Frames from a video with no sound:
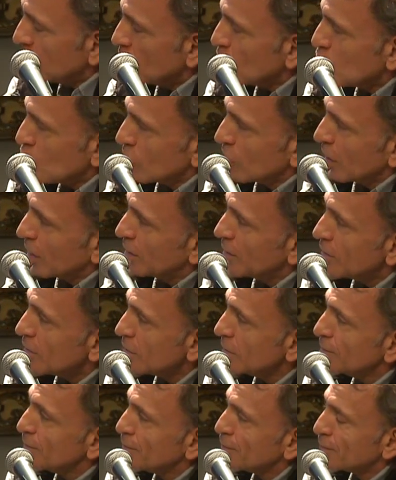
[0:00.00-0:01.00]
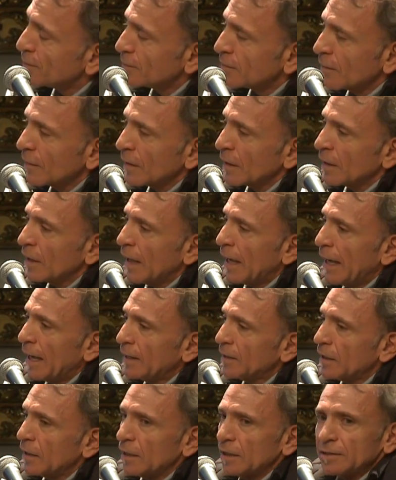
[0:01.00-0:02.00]
journalists.
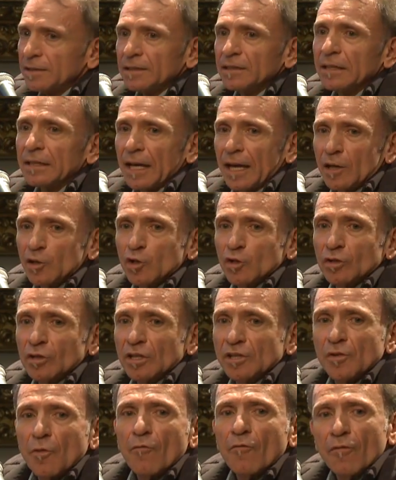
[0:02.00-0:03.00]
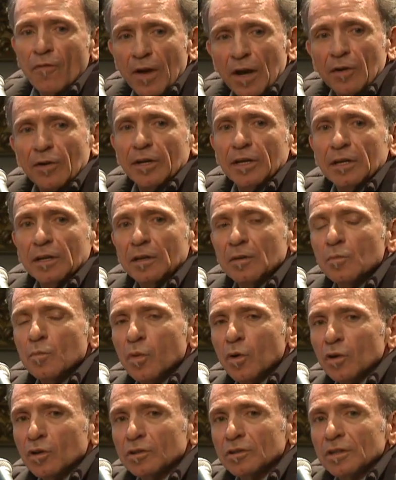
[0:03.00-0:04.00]
And dedication is a very
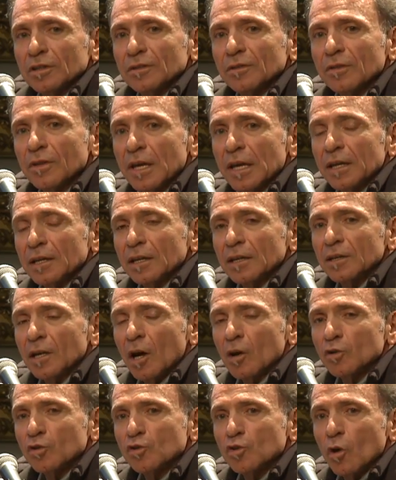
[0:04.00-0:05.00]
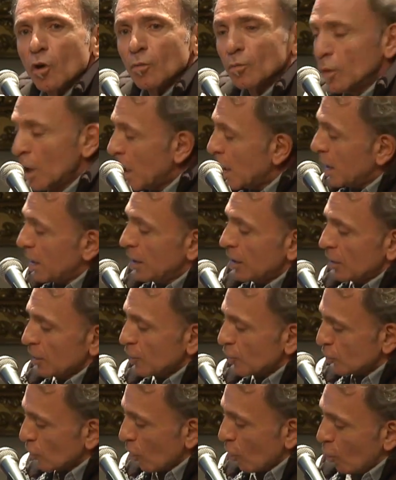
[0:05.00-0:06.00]
important thing in our job.
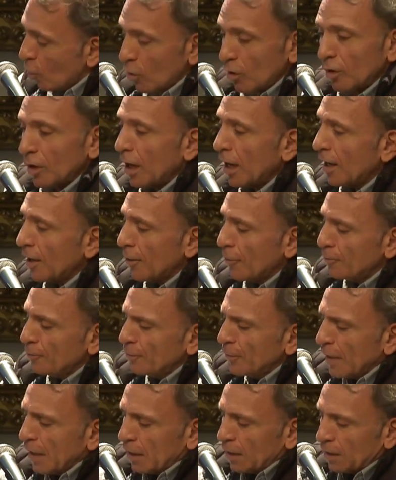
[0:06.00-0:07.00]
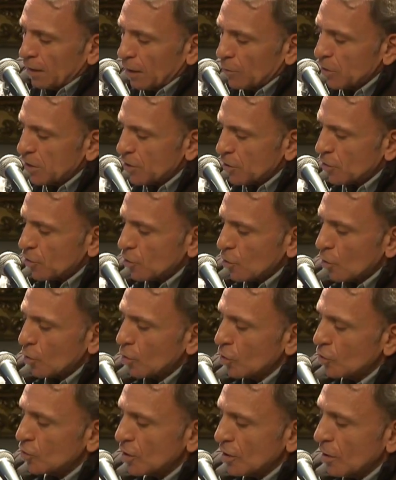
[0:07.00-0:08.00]
So let me just show
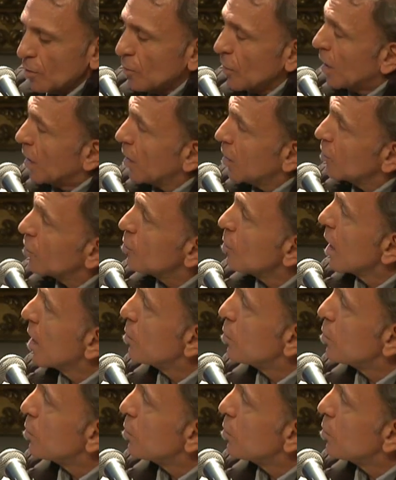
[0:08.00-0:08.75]
you some of my